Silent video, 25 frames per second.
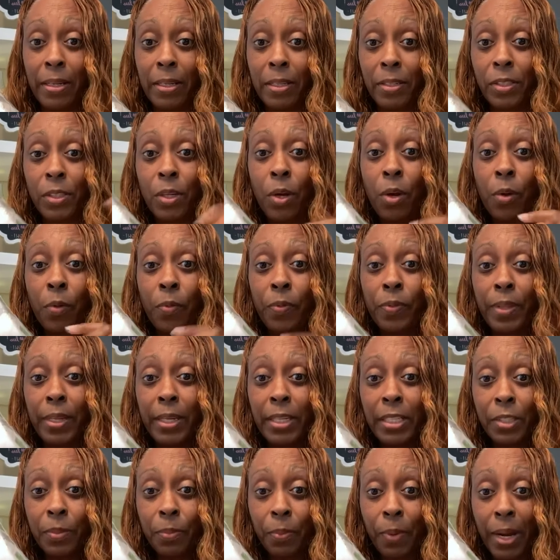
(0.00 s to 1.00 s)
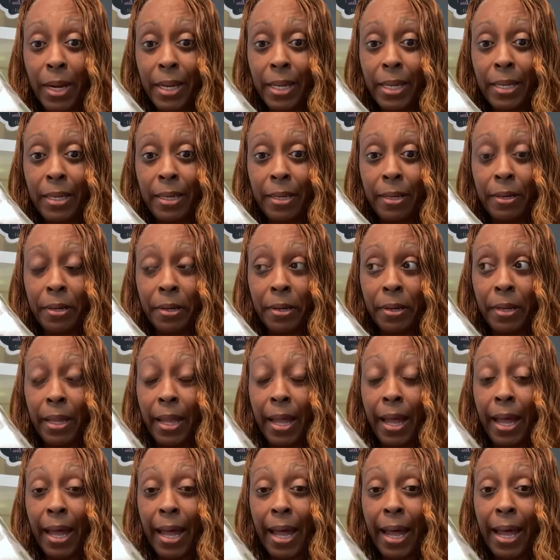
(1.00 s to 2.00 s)
So this right here,
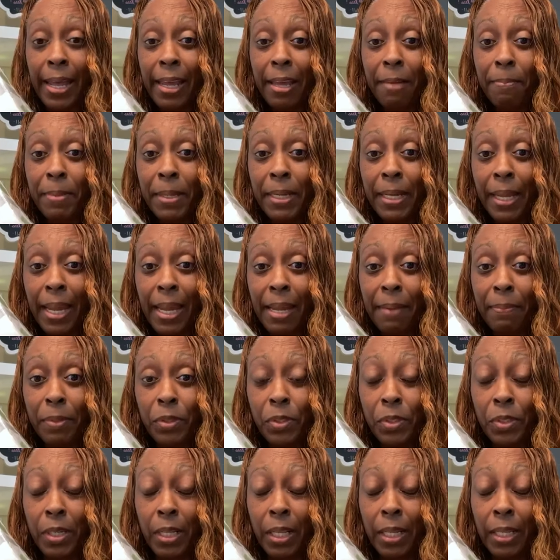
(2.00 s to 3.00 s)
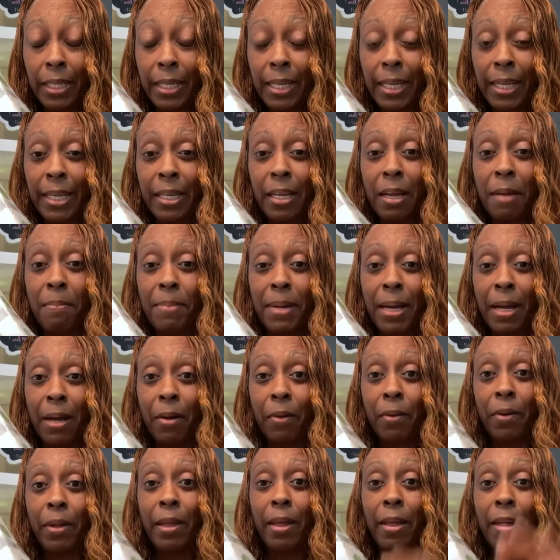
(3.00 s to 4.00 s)
I have been able to clean
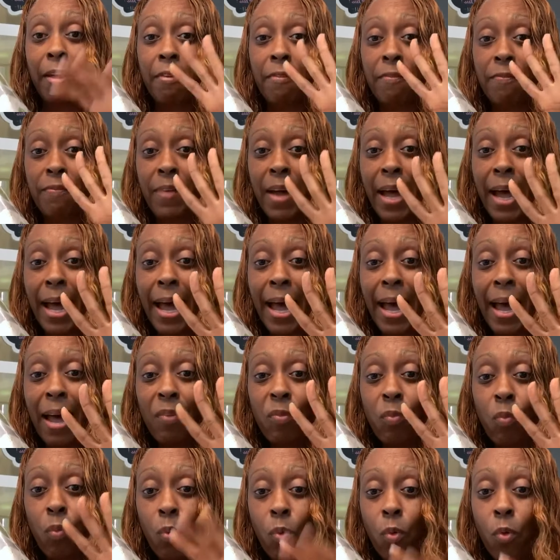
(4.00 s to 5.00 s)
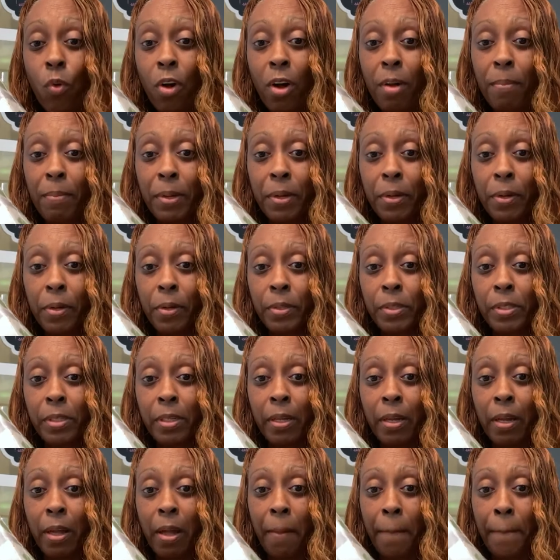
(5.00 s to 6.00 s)
about 5 warmers
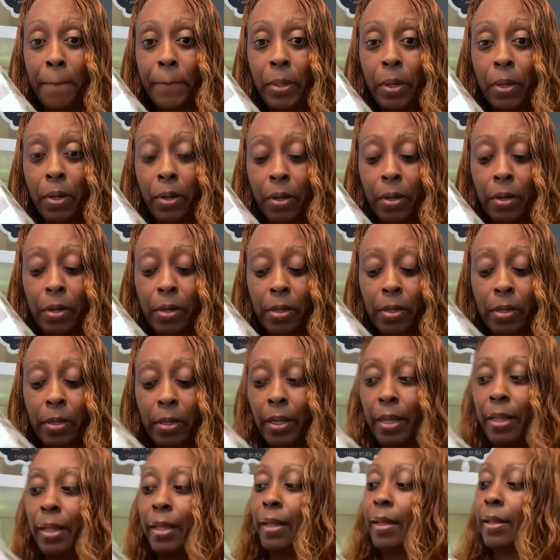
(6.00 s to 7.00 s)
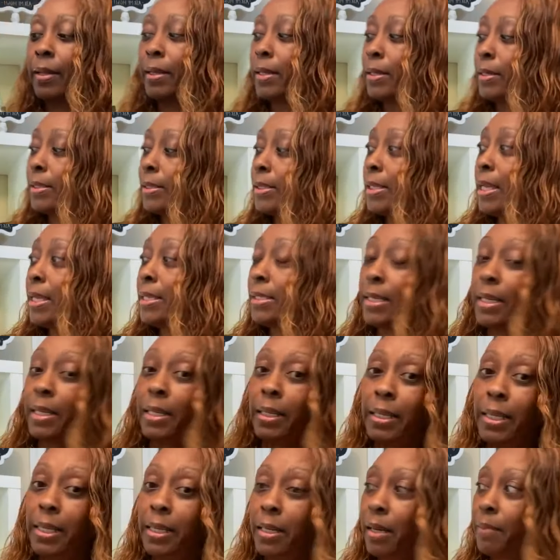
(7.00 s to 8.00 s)
per Scentsy
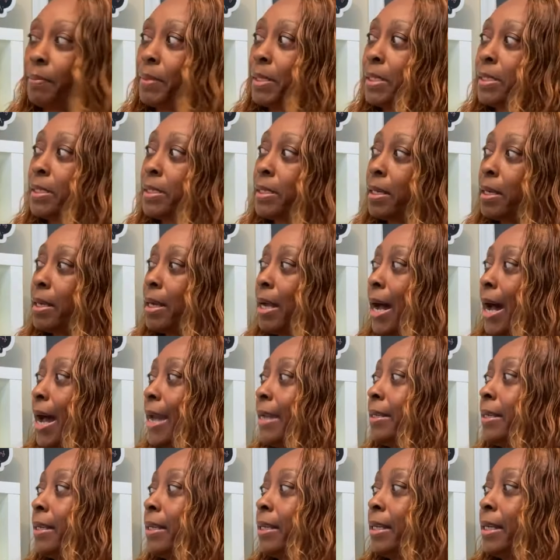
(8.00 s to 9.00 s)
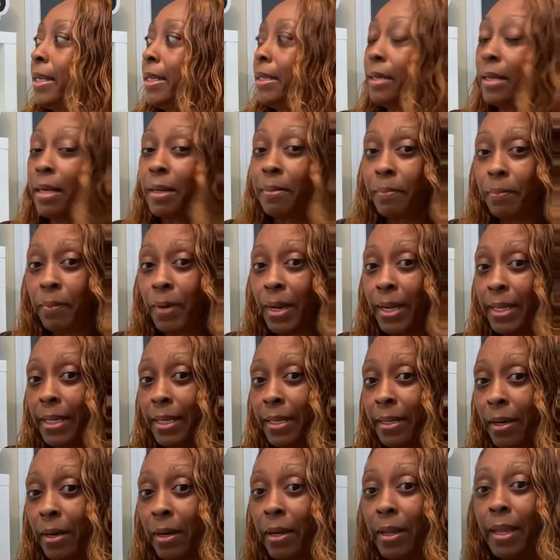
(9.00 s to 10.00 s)
cleanup. This is a cotton cleanup right
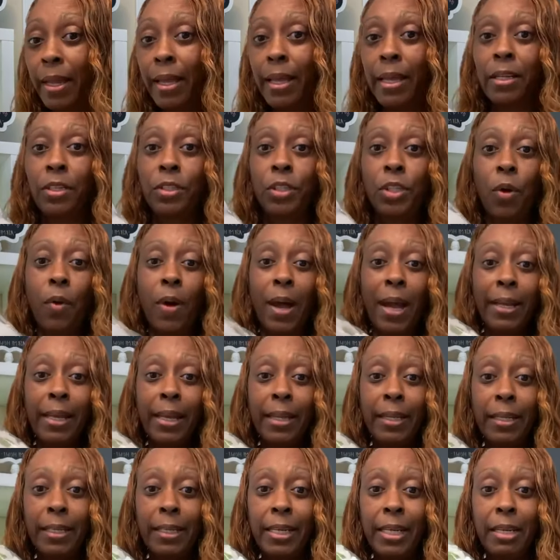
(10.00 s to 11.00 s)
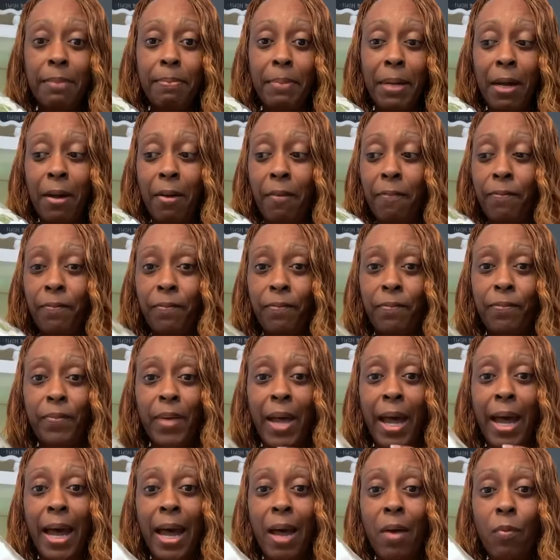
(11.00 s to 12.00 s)
here. So I can clean about
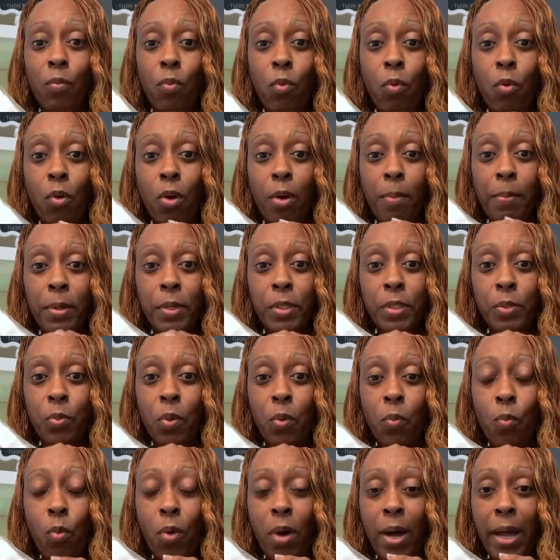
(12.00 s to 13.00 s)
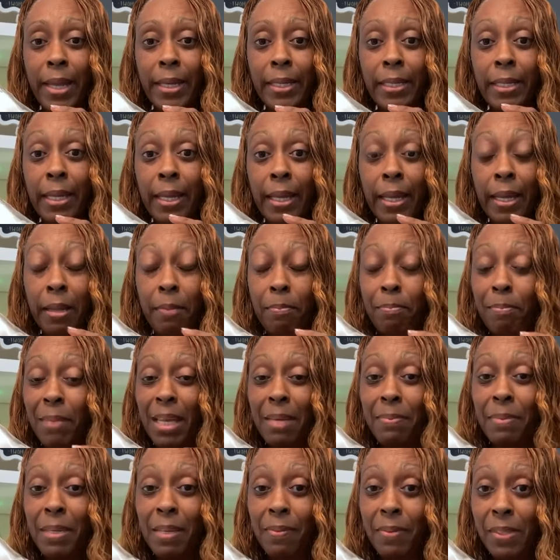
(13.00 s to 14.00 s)
5 warmers with one,
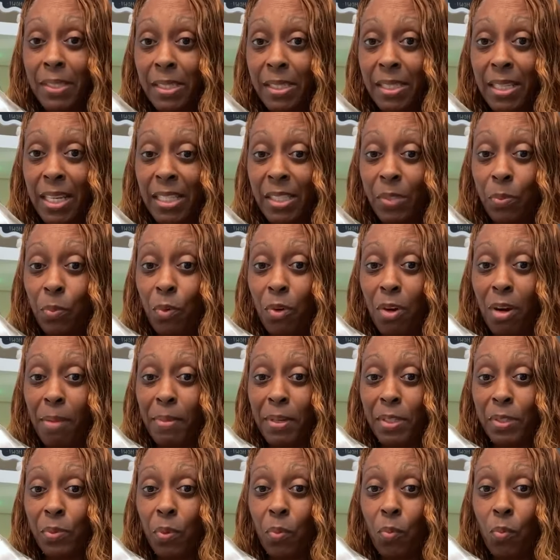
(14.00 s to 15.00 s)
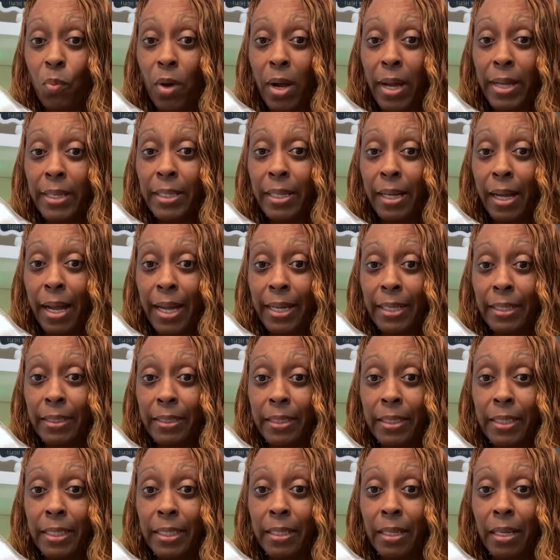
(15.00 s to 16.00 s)
maybe even 6 warmers with one cotton
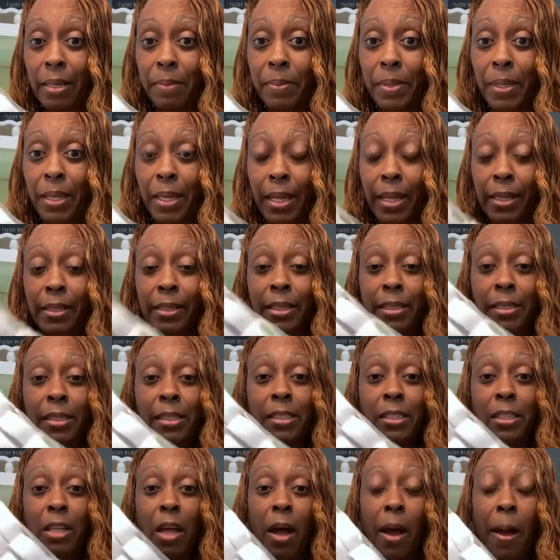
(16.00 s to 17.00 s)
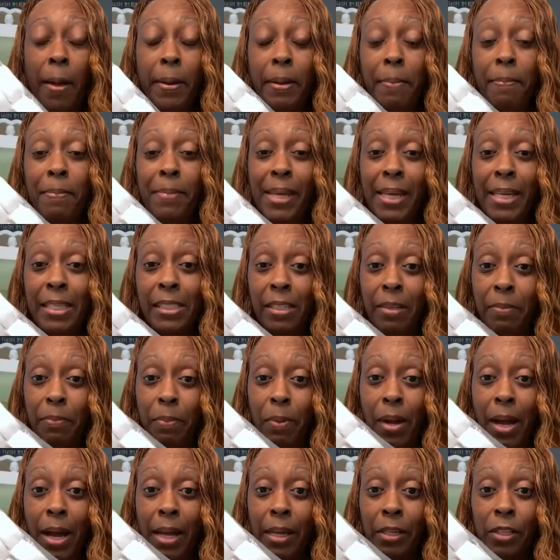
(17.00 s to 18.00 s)
cleanup. This is an amazing
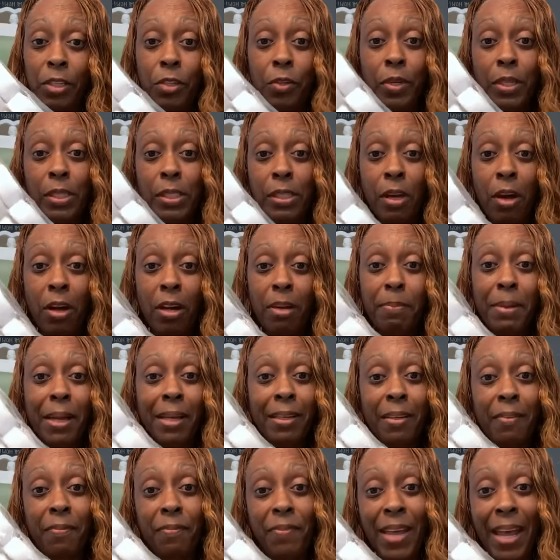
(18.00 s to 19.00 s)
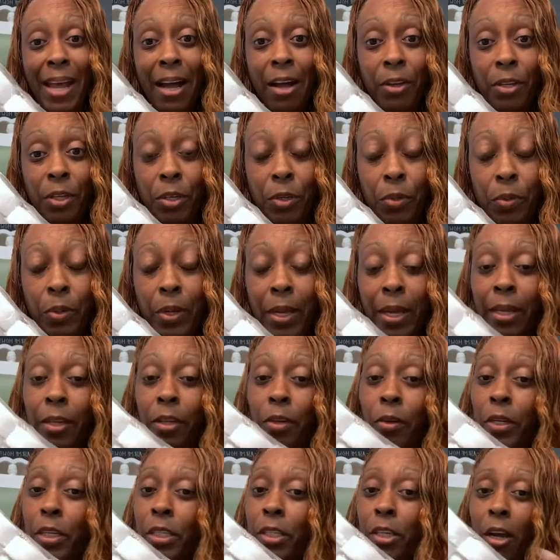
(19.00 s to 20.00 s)
product. You can talk about the value. You
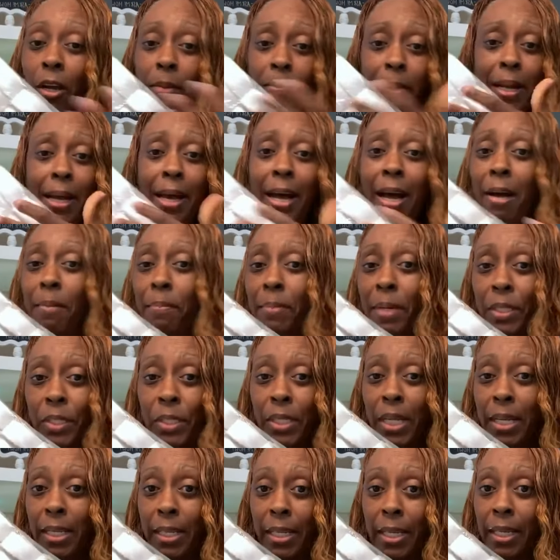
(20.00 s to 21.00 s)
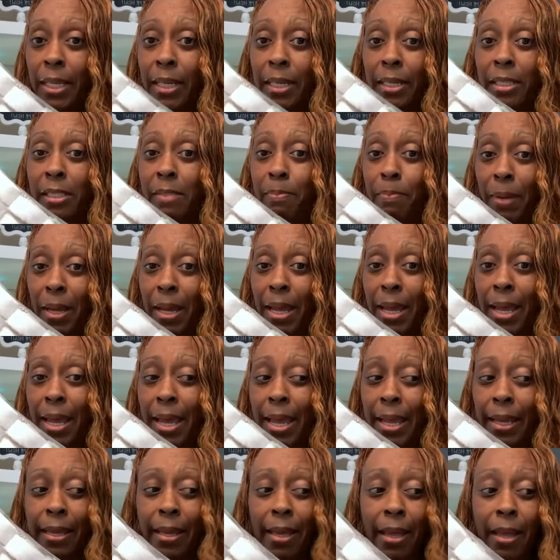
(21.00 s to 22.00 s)
can talk about how much they get in this
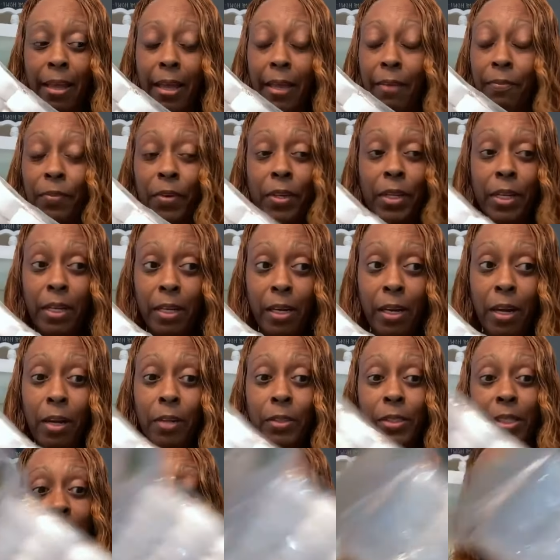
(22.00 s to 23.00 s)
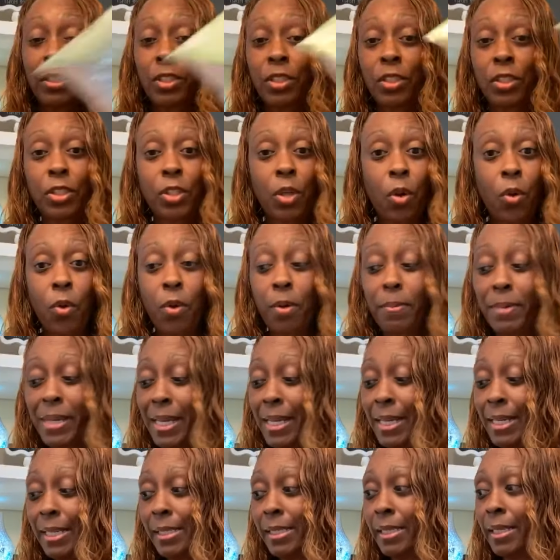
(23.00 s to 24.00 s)
bag. For the cost, is so
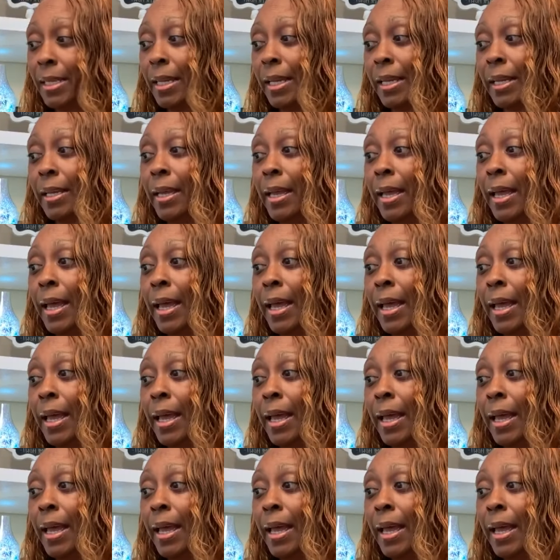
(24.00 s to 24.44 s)
amazing.